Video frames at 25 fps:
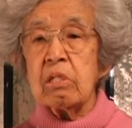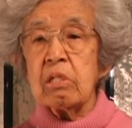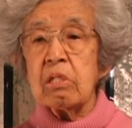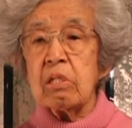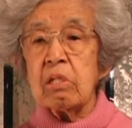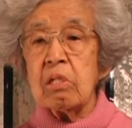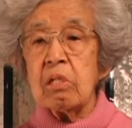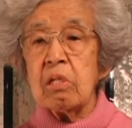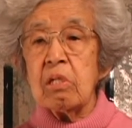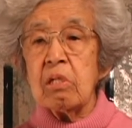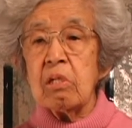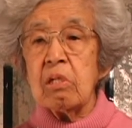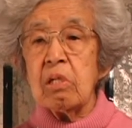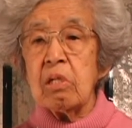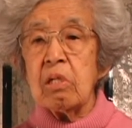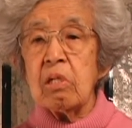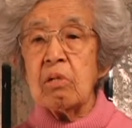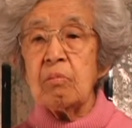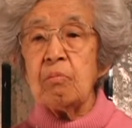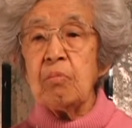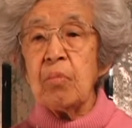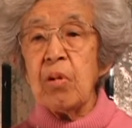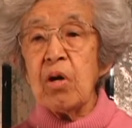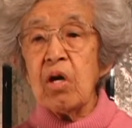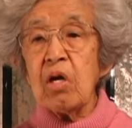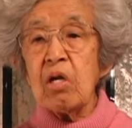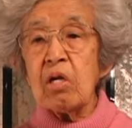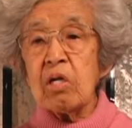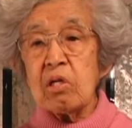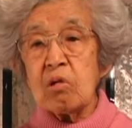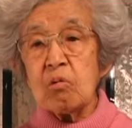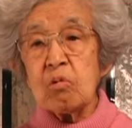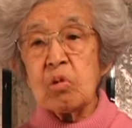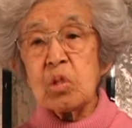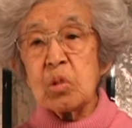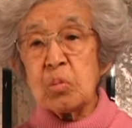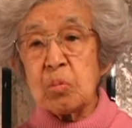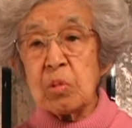And partly it was
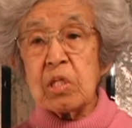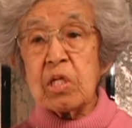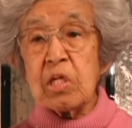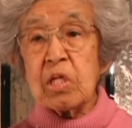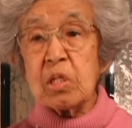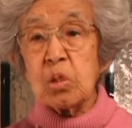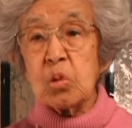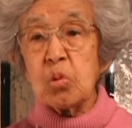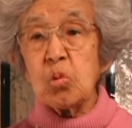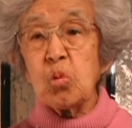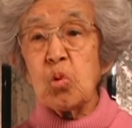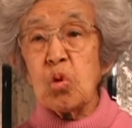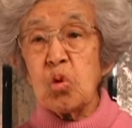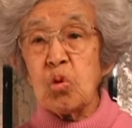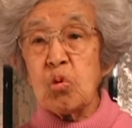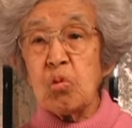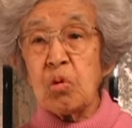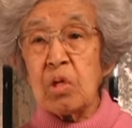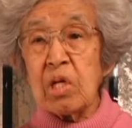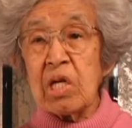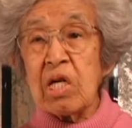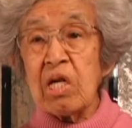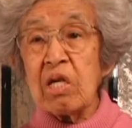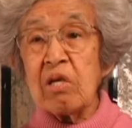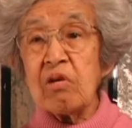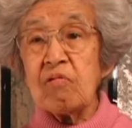because of where we lived.